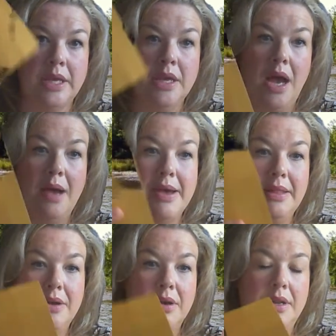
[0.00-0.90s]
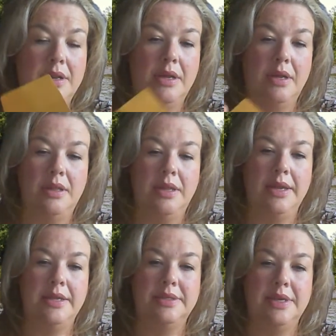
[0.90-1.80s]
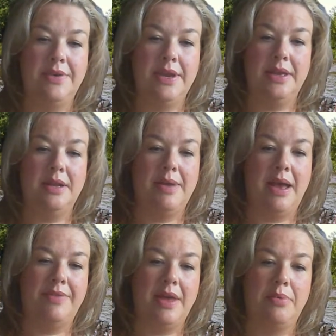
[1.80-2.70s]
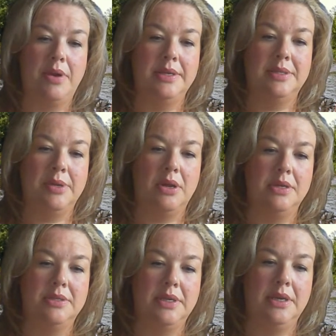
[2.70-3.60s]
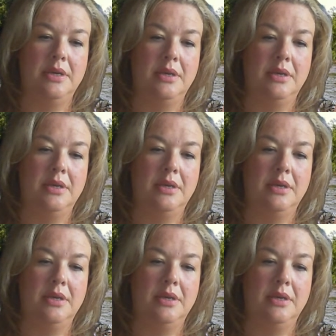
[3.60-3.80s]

I might look online and see if I can get them half that price. But honestly,